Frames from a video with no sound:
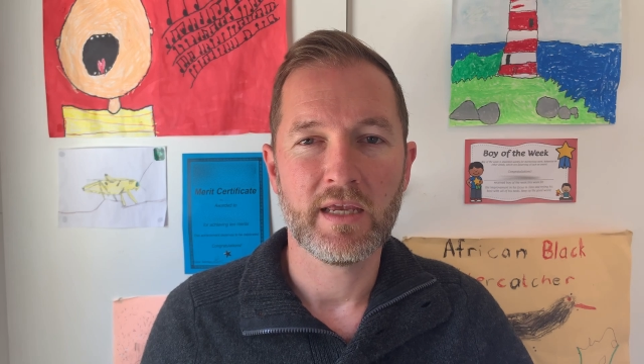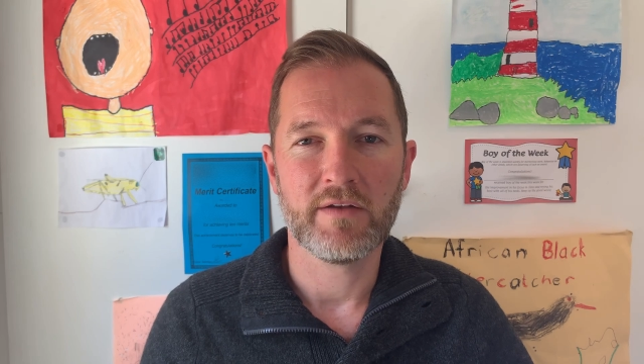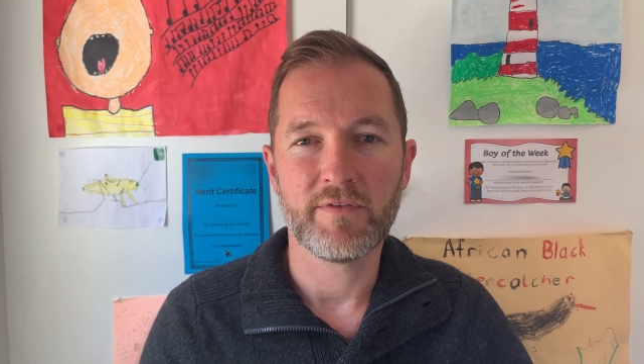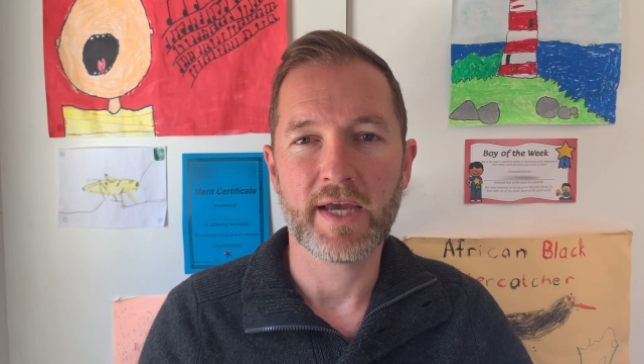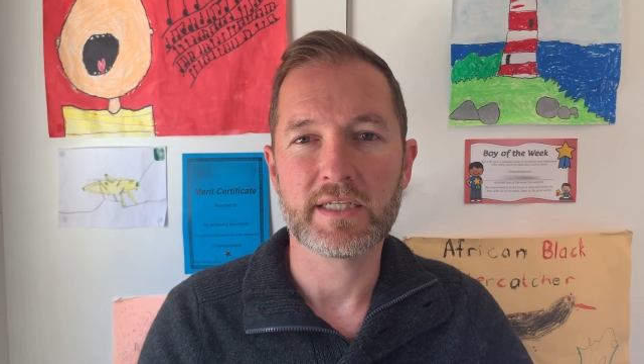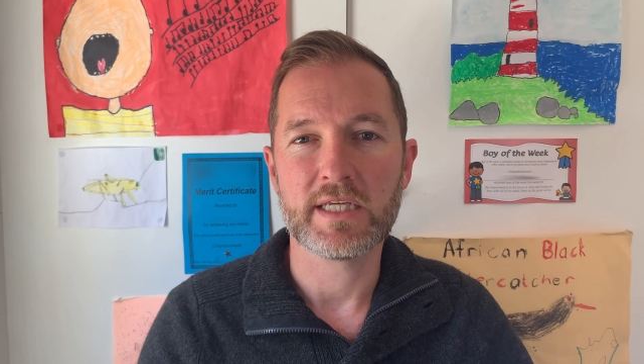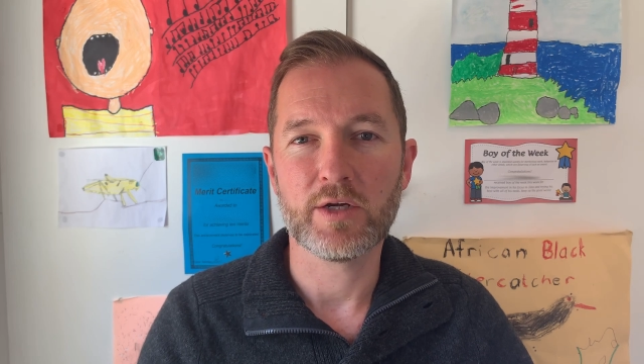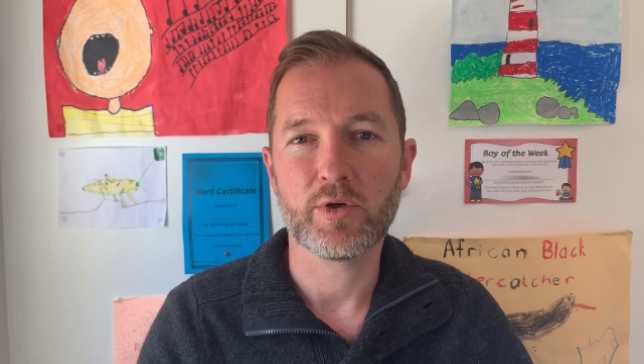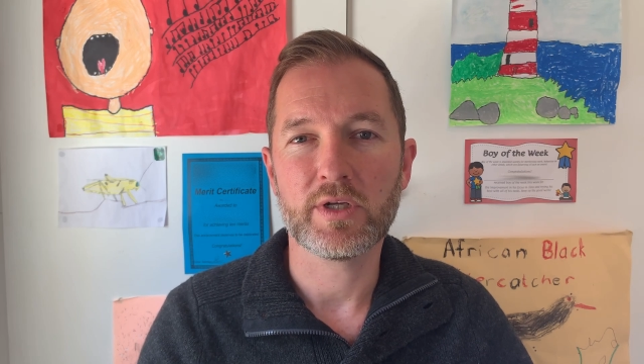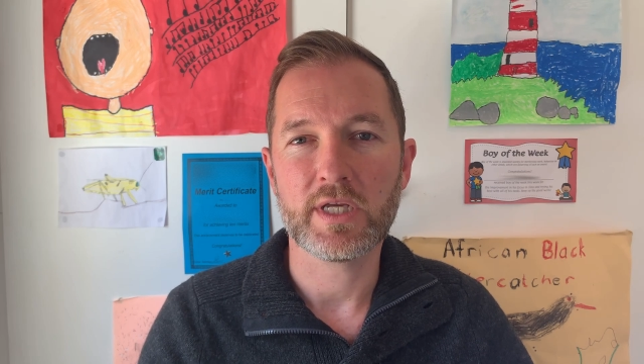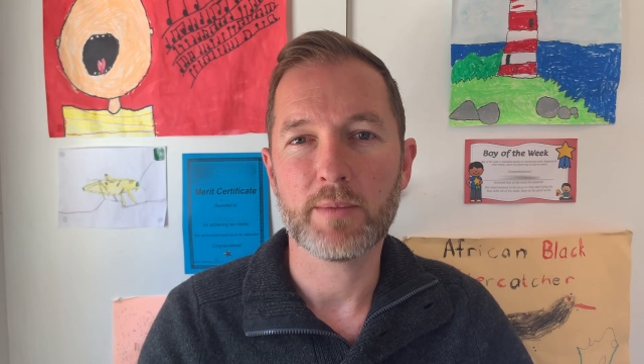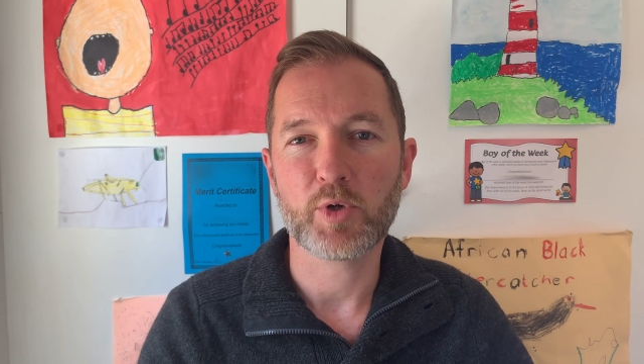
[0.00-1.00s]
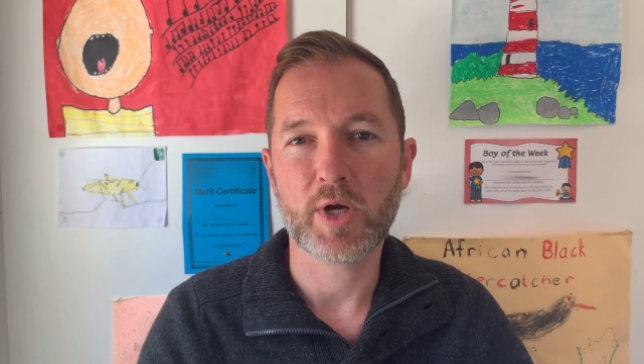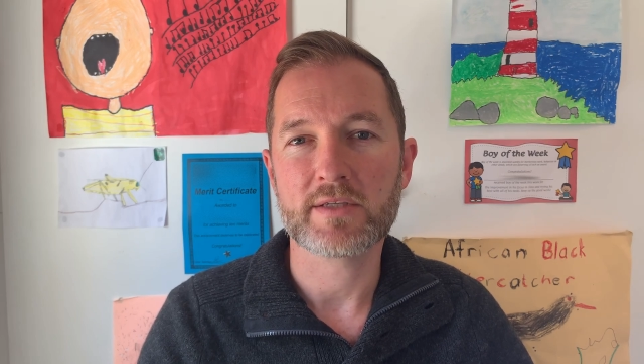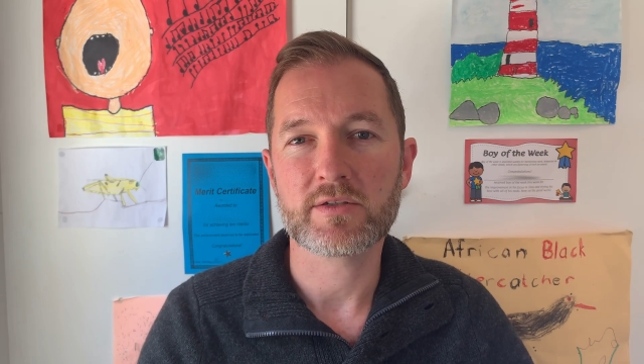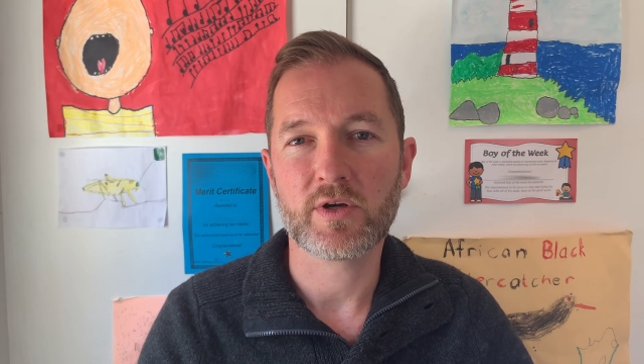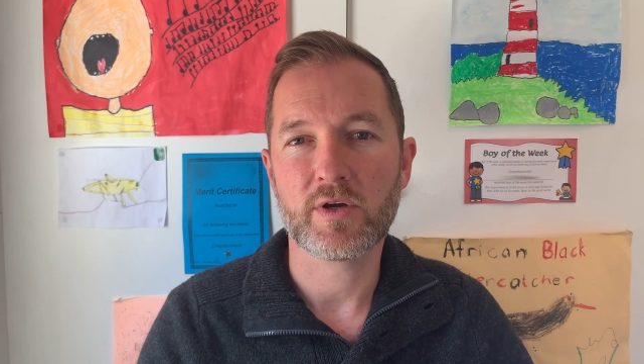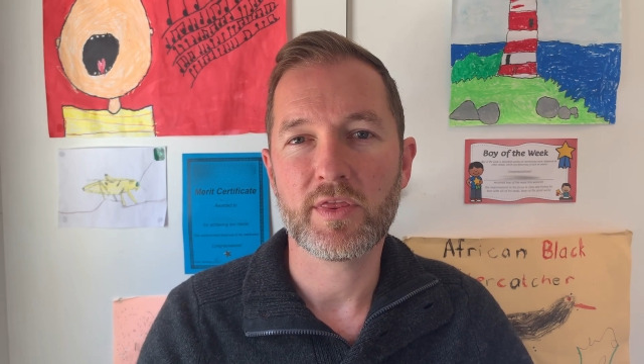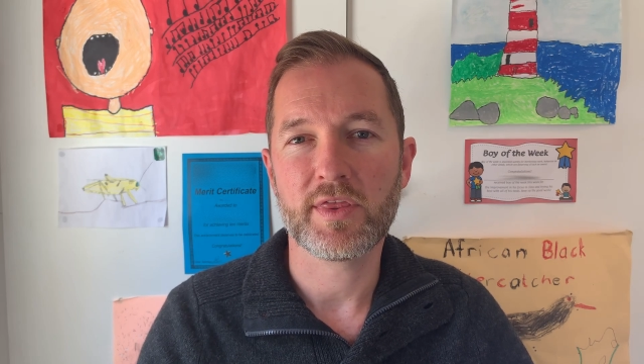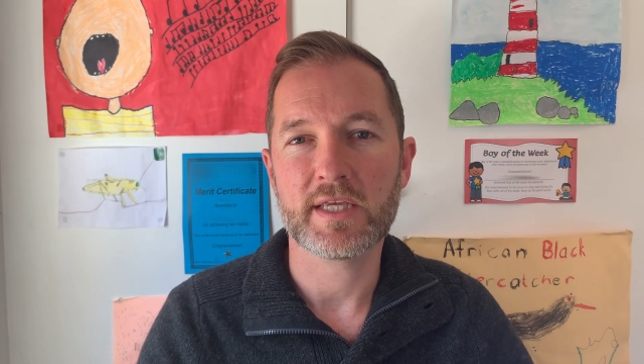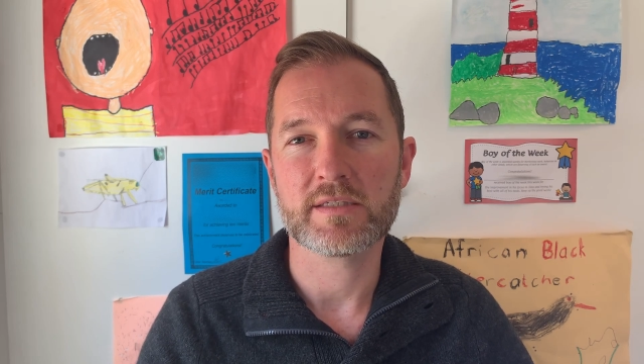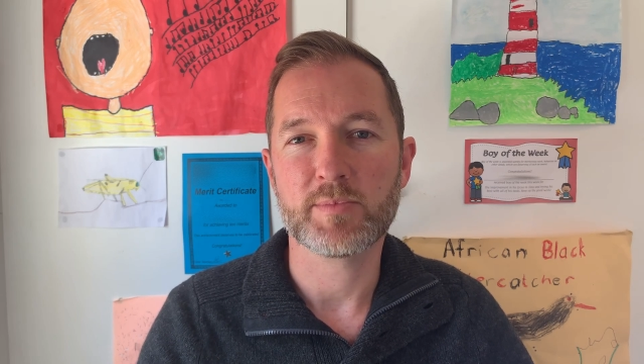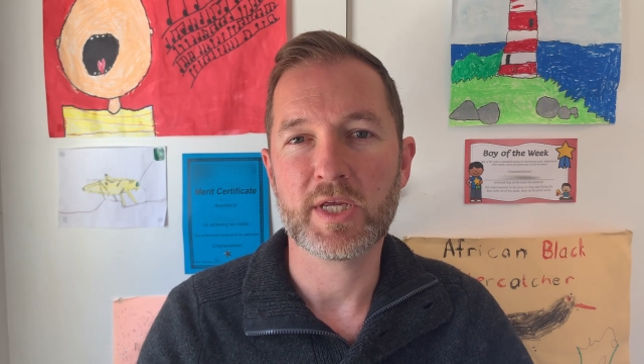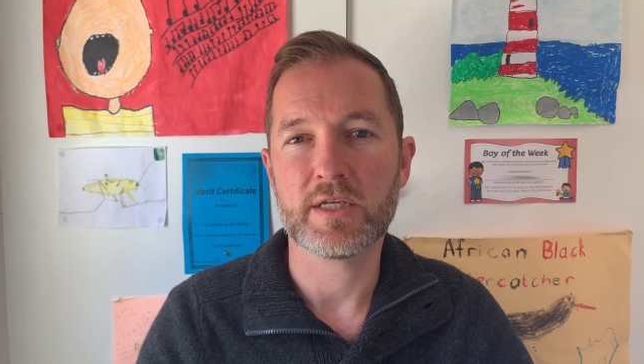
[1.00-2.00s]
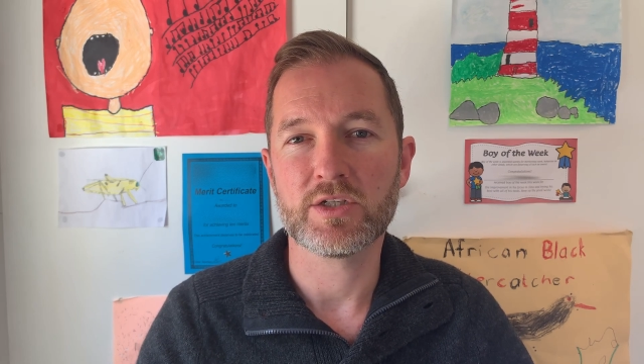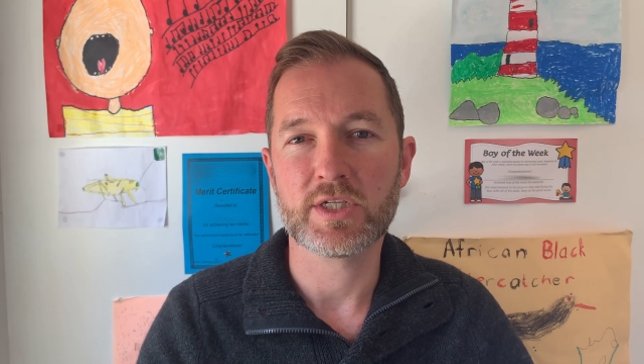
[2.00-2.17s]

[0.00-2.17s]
In fact, year-on-year price growth has been